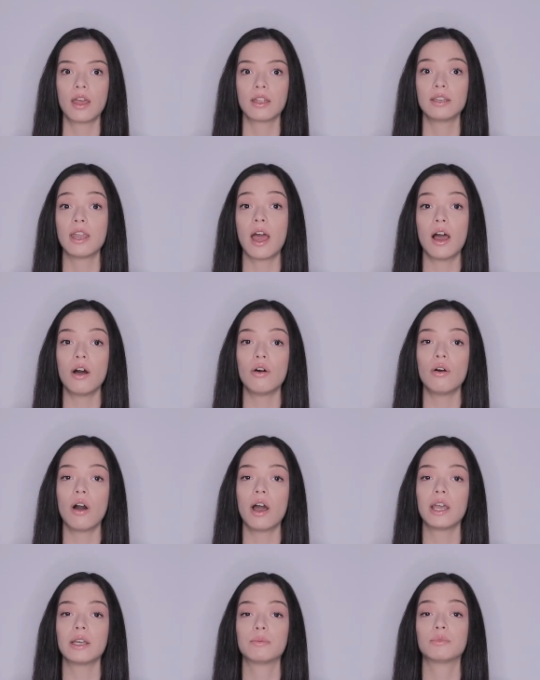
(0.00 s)
Now
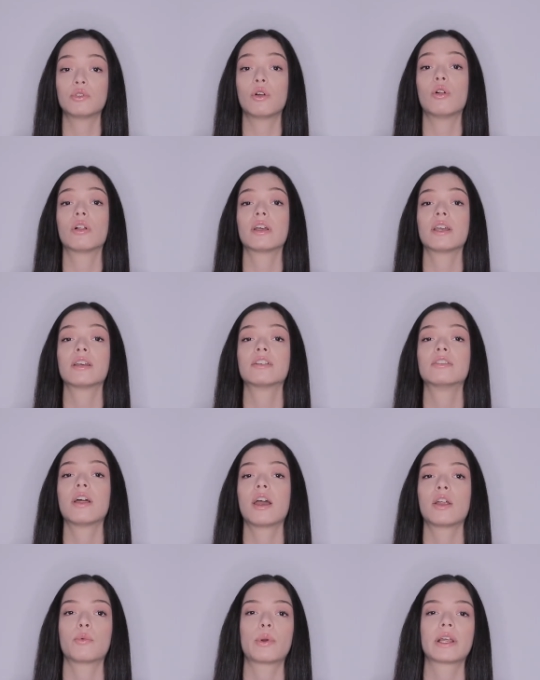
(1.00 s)
I am talking
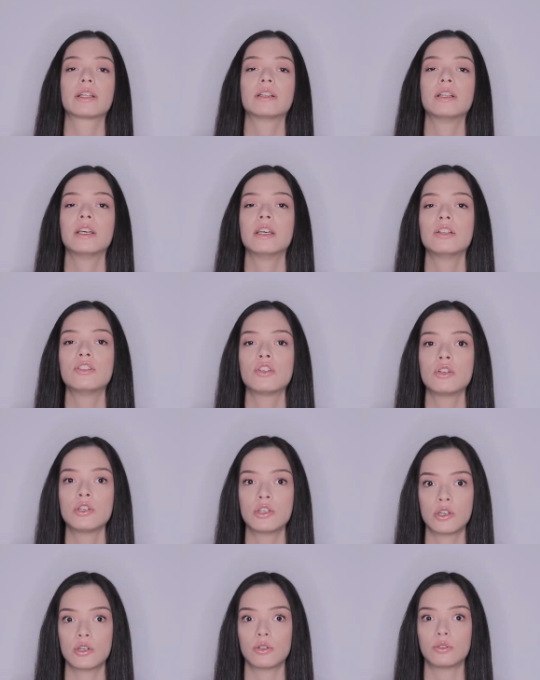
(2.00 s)
directly to
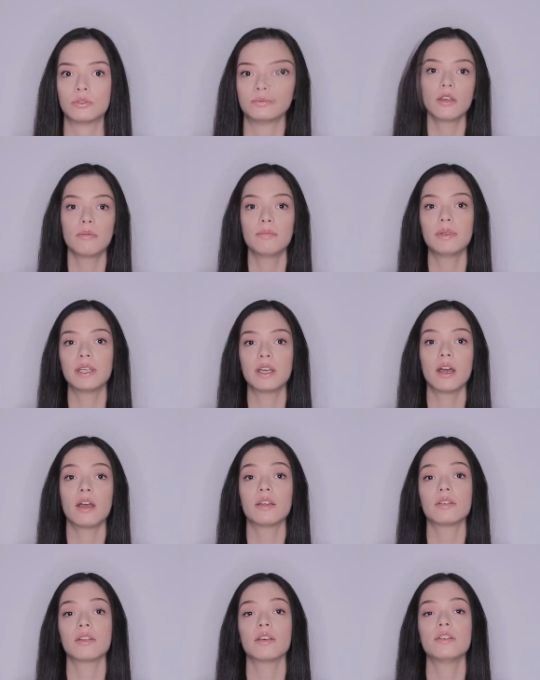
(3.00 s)
you
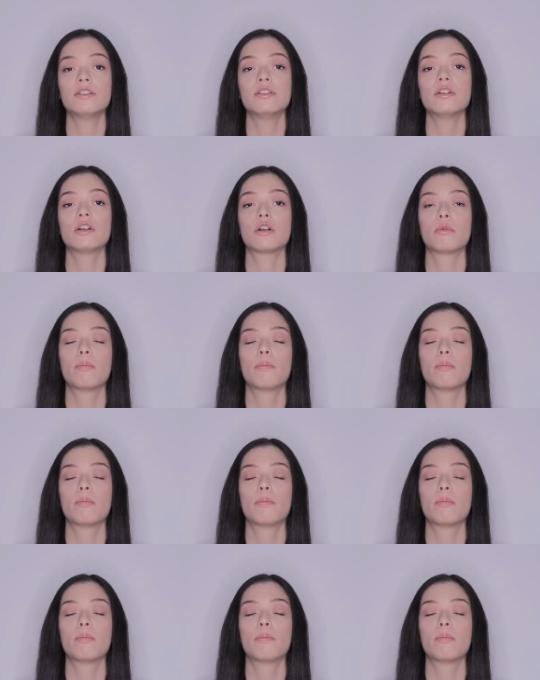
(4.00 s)
because your